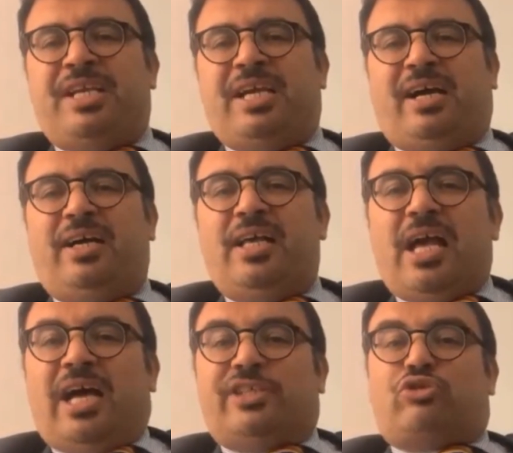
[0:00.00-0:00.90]
This
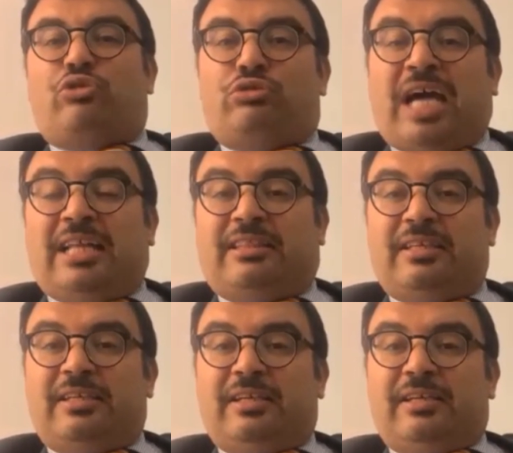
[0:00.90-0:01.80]
man who
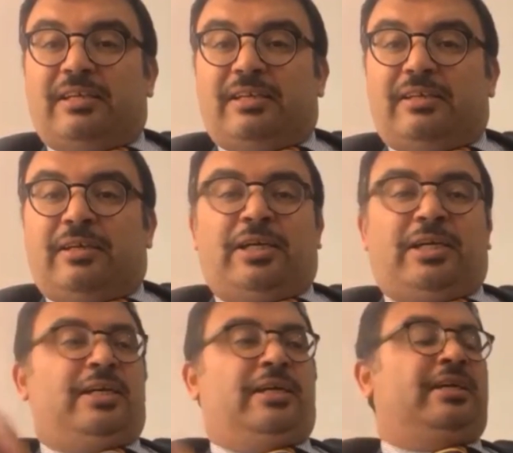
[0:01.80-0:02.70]
has
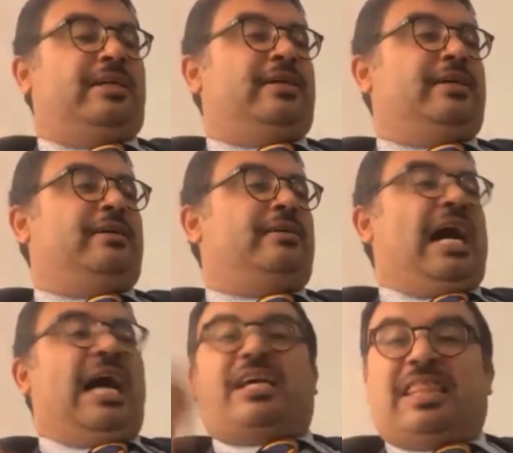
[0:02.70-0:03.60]
taken
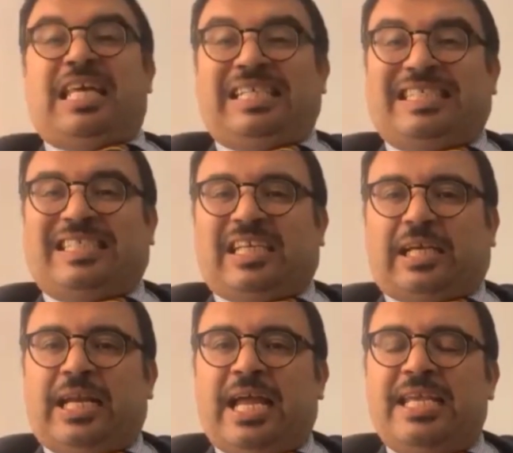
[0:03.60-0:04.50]
all
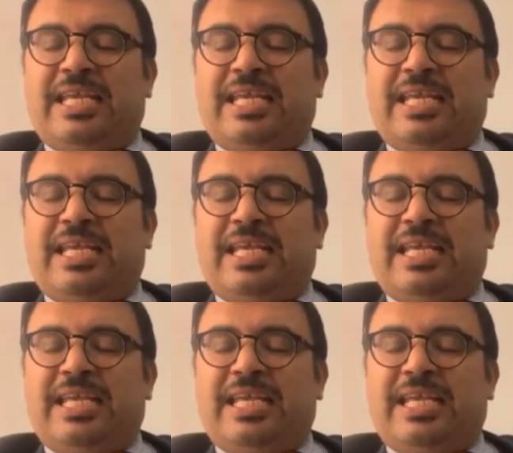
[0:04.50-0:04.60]
powers,